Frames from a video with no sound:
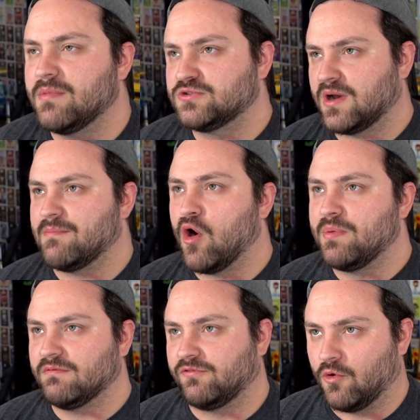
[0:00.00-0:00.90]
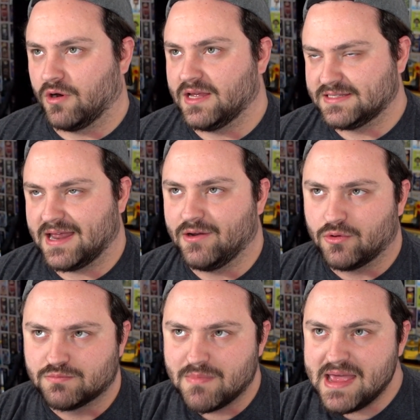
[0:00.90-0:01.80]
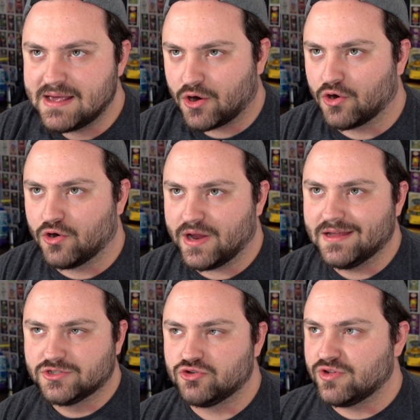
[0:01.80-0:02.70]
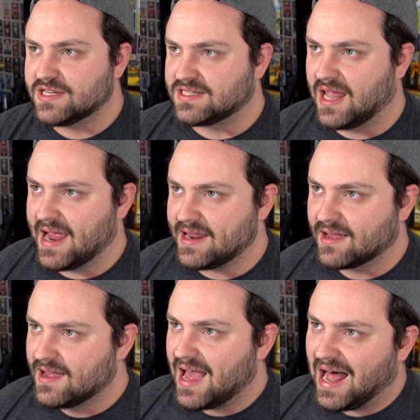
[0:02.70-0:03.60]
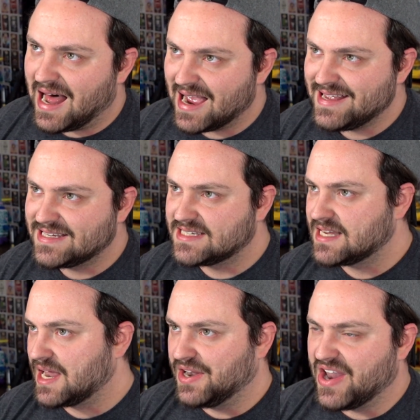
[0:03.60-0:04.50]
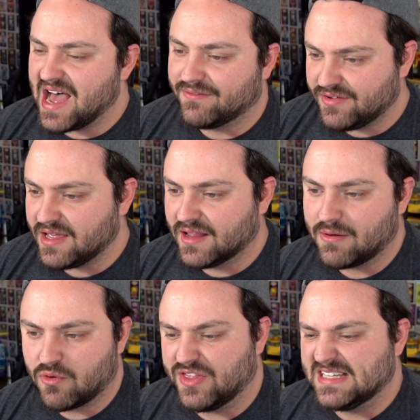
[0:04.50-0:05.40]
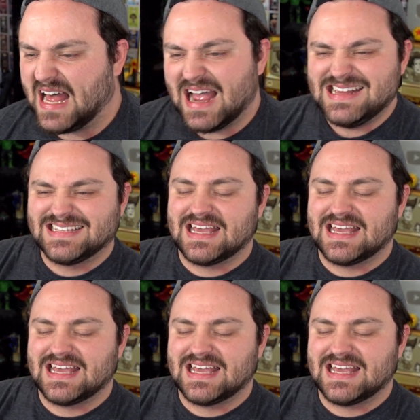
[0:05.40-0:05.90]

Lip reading: much what I'm hoping for is that it will make her into this like ice Navi, like with this ice